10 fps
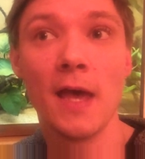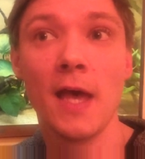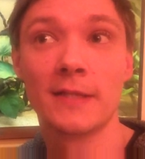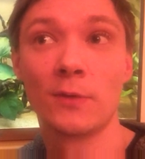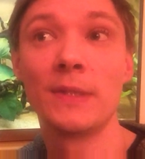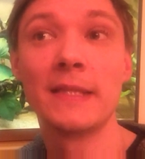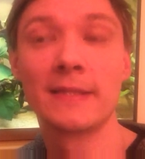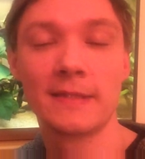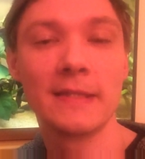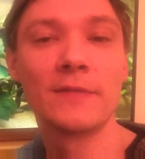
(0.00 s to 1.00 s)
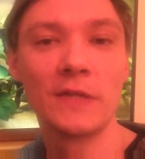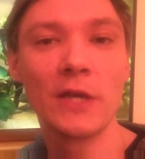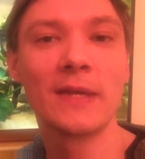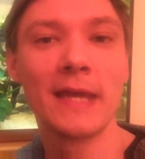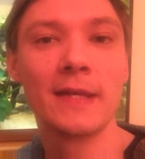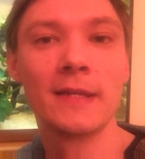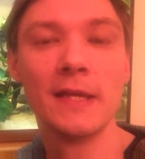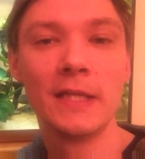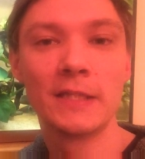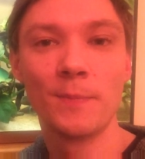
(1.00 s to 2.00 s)
Because I want this video, again,
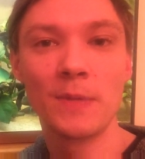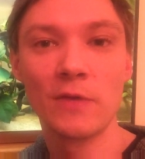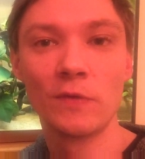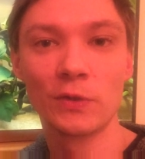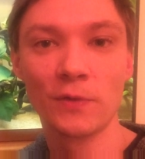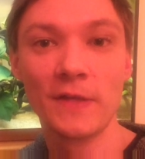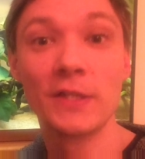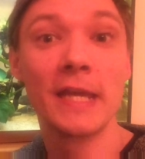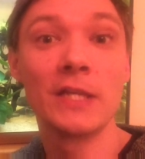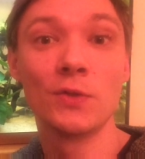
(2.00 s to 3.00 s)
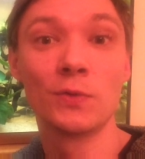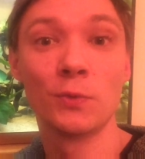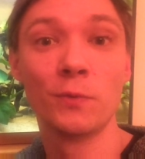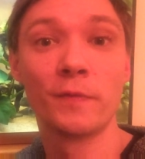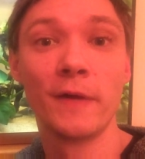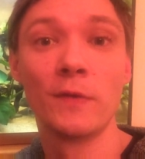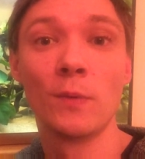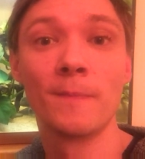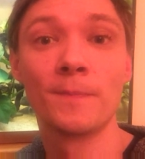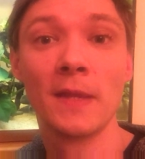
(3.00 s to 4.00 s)
to be a real sort of educational tool for
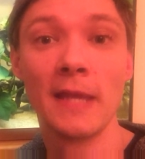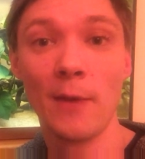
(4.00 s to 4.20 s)
everyone,